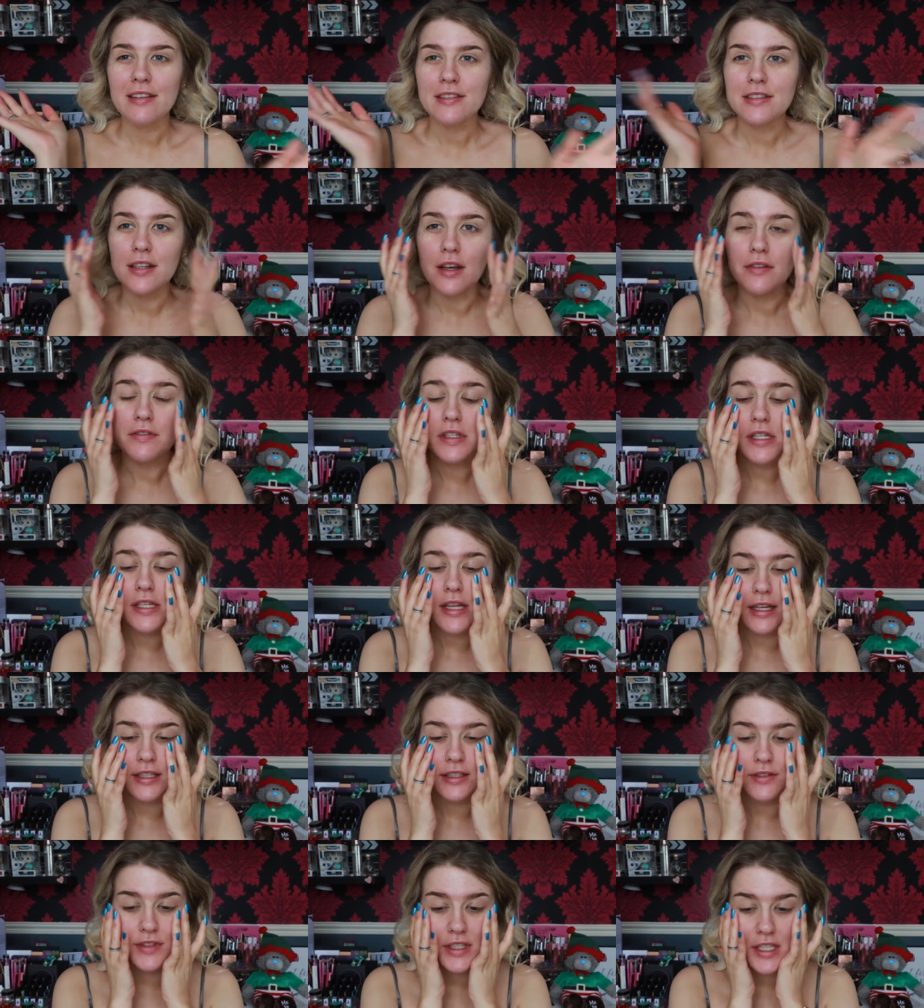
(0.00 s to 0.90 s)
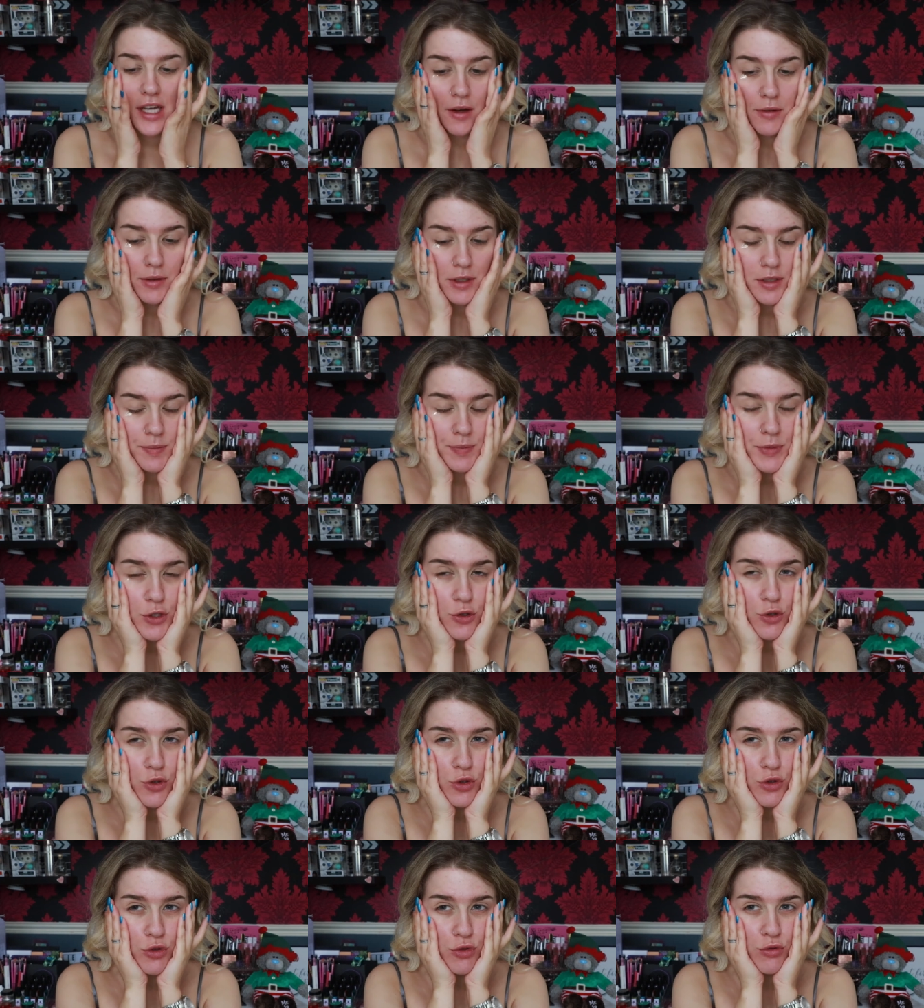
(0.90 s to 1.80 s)
Hello, so for today's video I'm going to
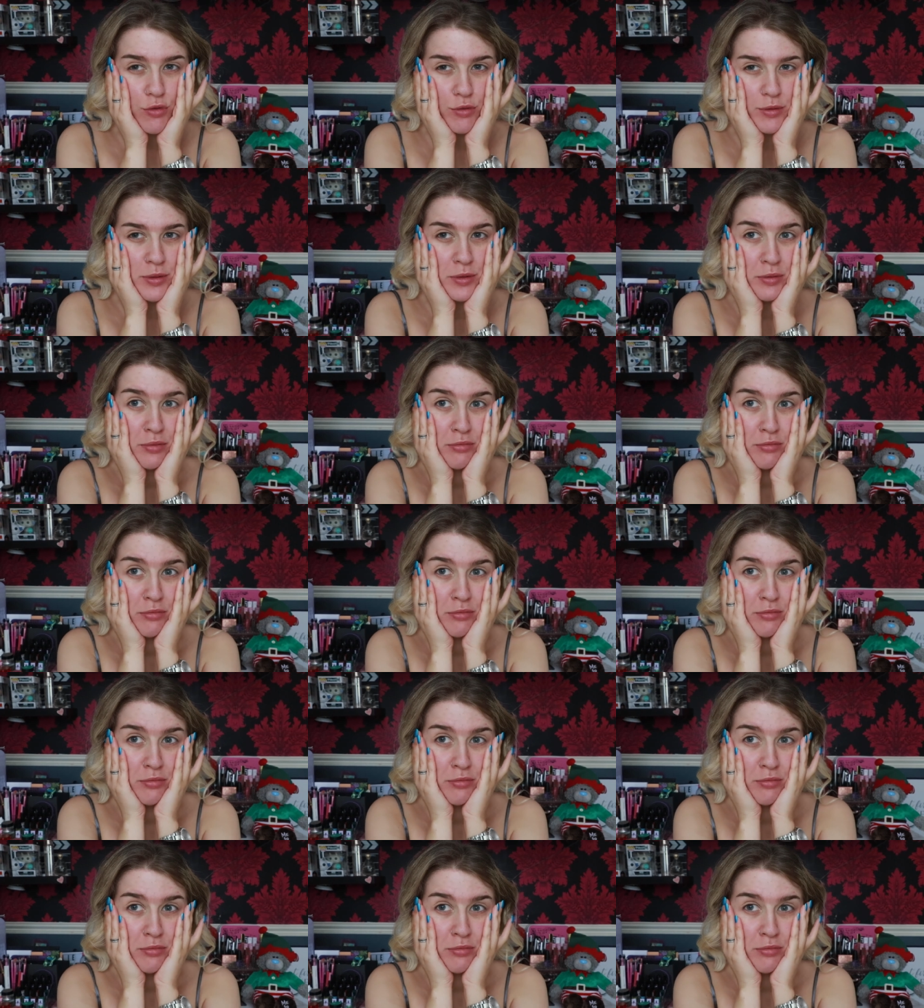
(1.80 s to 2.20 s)
be...